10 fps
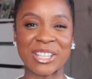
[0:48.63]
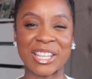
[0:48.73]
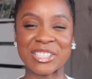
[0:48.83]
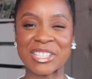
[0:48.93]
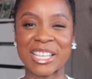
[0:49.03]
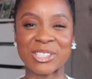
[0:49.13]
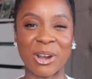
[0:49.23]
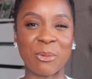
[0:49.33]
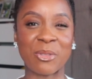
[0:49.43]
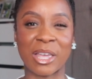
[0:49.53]
So let's just get
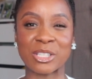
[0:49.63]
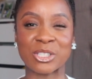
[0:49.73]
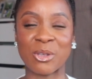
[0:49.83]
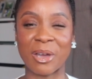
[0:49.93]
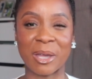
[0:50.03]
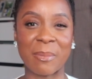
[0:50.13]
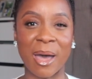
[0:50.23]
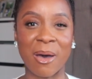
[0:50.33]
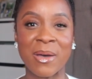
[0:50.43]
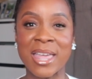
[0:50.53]
started with like just talking
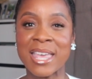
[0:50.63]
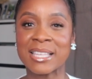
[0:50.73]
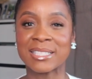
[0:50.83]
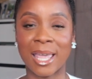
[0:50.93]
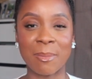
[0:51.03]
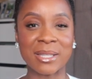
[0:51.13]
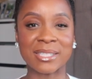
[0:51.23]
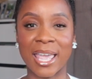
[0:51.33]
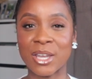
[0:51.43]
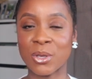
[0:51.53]
about statement
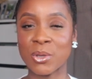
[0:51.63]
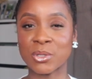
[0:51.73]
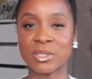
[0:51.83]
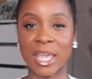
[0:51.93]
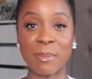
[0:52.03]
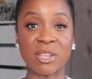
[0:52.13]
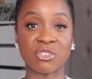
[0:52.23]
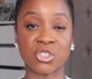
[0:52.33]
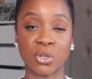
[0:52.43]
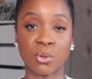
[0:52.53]
sandals or
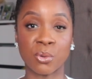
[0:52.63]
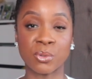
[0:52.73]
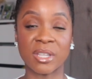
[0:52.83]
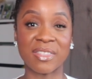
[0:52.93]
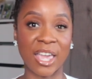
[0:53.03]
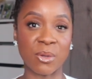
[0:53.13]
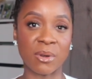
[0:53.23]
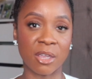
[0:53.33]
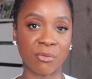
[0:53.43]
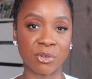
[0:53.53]
statement shoes that you
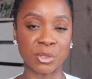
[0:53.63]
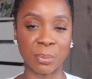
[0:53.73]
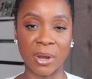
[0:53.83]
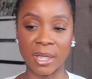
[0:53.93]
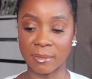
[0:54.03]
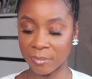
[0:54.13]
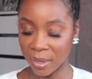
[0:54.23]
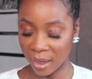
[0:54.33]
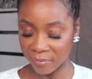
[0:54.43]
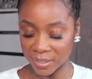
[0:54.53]
need for spring
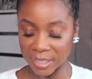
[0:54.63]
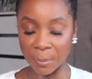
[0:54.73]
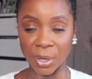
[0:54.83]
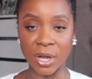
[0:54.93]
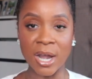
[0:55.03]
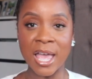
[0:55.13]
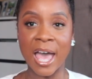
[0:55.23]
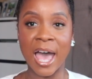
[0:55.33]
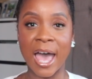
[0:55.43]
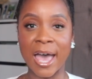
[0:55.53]
and the summer.
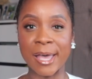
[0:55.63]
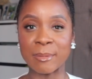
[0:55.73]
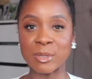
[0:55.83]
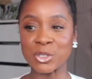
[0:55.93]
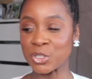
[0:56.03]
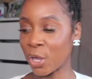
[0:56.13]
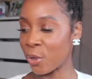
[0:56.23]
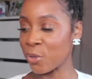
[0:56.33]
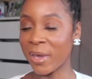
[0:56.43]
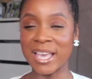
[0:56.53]
Um,
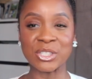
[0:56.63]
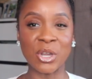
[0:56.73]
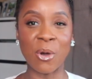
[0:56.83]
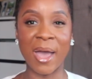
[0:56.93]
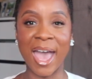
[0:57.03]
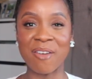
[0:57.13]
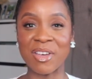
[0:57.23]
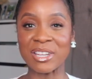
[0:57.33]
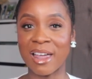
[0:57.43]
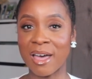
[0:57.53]
so you guys know I have
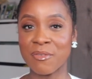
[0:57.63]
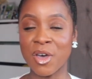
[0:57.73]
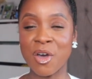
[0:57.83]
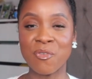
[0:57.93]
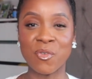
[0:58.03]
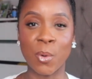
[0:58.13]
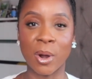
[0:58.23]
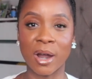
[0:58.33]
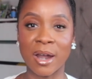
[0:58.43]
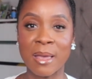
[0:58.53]
a love
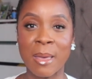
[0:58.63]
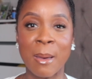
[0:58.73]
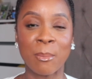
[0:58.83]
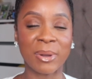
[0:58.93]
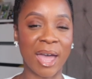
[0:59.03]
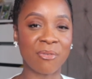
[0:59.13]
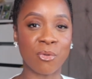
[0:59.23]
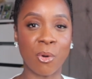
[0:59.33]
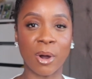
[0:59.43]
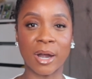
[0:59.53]
for
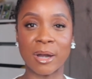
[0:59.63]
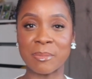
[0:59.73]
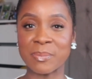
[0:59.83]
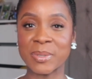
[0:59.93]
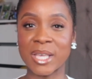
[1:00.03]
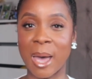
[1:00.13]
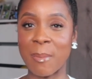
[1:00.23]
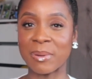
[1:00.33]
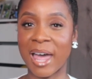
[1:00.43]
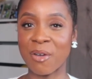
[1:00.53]
platforms,
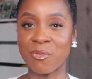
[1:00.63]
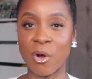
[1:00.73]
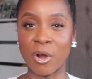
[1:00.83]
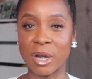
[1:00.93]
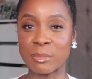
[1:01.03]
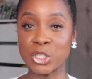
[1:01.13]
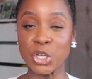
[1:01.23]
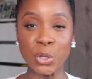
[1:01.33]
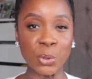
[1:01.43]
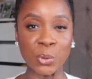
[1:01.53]
um, platform
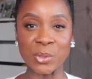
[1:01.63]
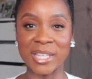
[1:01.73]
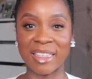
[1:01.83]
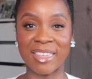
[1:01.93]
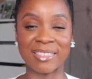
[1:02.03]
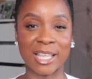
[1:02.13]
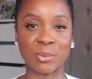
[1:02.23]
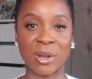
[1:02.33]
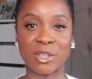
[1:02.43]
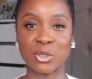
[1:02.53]
shoes. I think
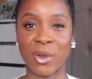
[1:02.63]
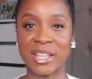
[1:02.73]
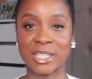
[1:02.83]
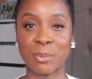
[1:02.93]
that's one of the trends.